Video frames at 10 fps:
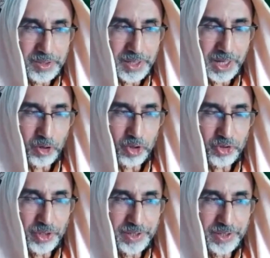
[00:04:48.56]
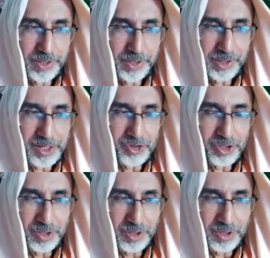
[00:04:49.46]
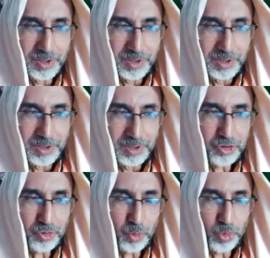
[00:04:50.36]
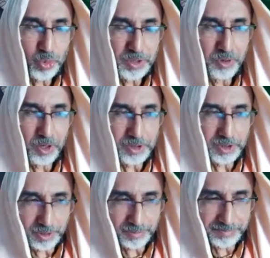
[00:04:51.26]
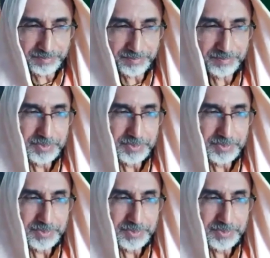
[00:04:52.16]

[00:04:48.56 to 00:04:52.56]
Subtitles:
can also engage in exclusive bhajanam,